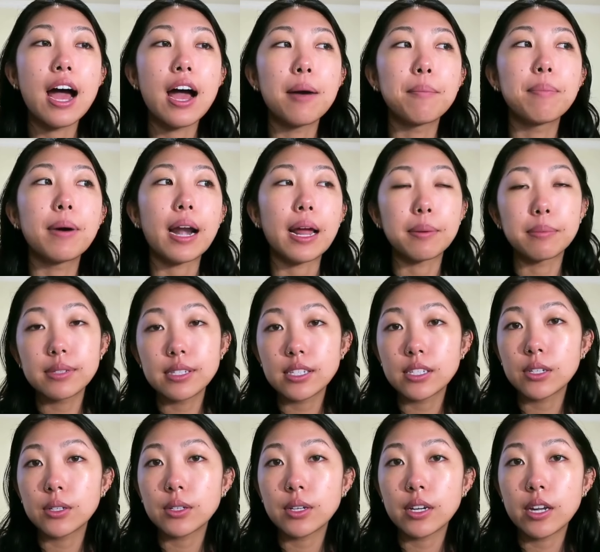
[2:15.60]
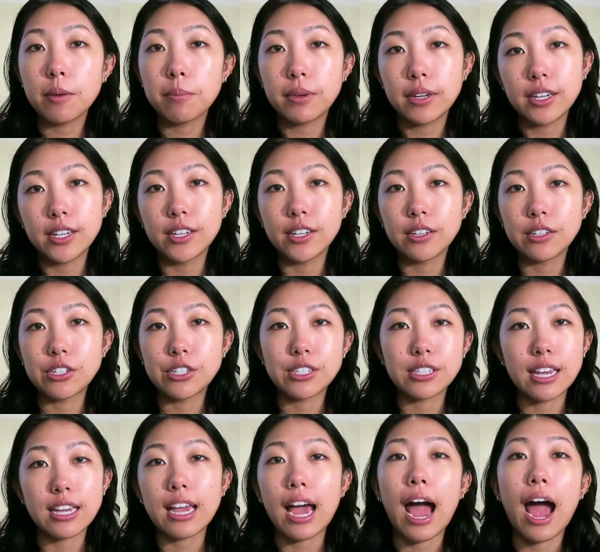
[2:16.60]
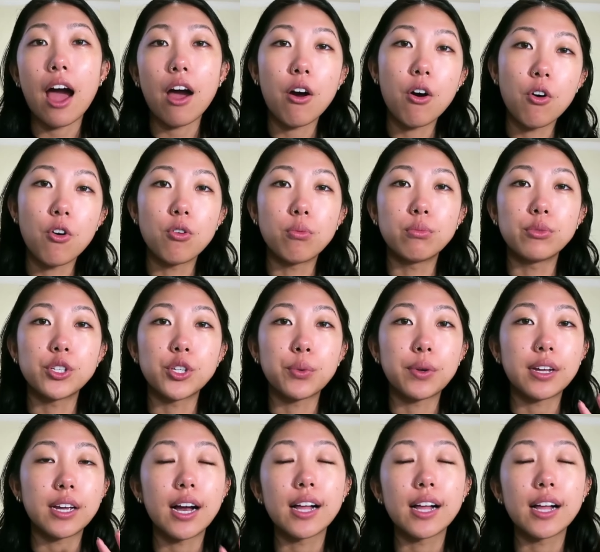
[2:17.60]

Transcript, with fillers: but I'm still gonna be just like at home doing